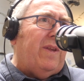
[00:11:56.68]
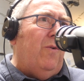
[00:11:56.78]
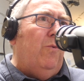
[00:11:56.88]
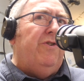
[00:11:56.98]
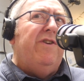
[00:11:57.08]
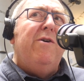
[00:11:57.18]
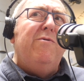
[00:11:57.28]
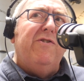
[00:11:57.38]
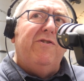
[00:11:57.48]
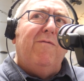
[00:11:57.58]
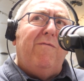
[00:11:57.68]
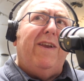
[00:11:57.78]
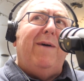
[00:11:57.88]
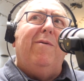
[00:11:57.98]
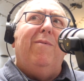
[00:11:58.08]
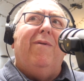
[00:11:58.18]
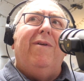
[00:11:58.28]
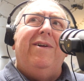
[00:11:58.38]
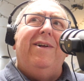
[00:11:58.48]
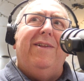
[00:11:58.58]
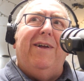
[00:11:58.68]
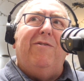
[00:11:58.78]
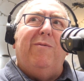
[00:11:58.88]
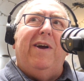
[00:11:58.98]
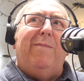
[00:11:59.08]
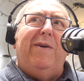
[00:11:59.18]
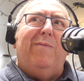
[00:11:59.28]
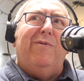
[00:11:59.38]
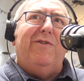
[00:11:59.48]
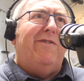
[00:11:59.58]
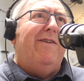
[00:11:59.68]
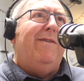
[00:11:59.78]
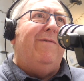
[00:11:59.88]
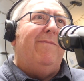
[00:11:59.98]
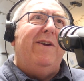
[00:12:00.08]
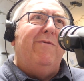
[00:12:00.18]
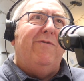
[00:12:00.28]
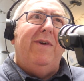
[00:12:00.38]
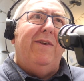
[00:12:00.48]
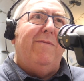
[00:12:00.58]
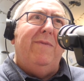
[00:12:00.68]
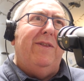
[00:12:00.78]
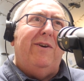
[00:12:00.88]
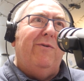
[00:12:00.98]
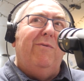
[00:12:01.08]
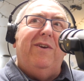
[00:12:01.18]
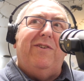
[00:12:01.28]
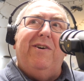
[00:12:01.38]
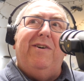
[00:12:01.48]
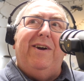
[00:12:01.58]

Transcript: was known as unflappable. That's the way people described him. He was meant to be the coolest guy